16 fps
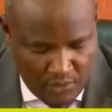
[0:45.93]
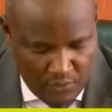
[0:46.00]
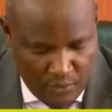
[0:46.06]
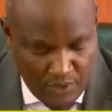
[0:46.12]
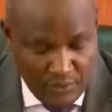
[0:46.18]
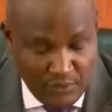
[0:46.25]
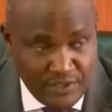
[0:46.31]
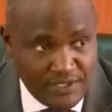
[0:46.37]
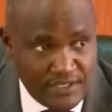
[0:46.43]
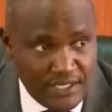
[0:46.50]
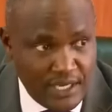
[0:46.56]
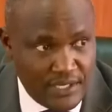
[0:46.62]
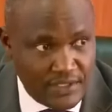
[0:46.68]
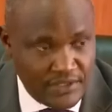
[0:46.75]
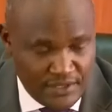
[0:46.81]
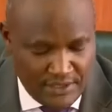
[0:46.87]
When we
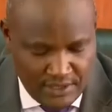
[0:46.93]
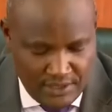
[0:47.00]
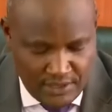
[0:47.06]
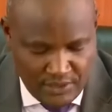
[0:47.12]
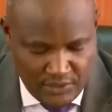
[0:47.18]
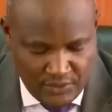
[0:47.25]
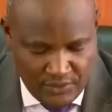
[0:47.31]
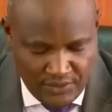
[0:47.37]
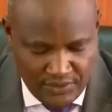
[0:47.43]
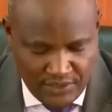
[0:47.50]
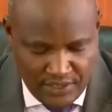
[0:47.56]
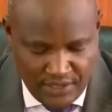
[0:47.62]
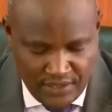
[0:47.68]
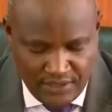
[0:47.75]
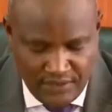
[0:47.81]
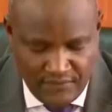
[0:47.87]
said in
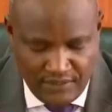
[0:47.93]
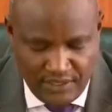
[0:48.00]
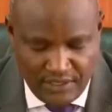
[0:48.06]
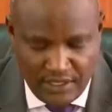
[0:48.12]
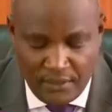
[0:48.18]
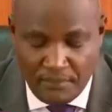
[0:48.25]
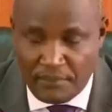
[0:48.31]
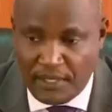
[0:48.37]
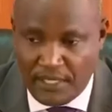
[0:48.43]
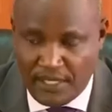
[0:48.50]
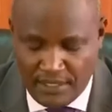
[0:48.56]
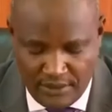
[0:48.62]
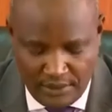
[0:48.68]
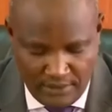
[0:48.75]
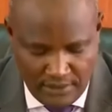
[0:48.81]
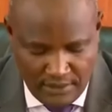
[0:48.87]
2007
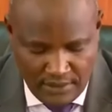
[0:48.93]
campaign,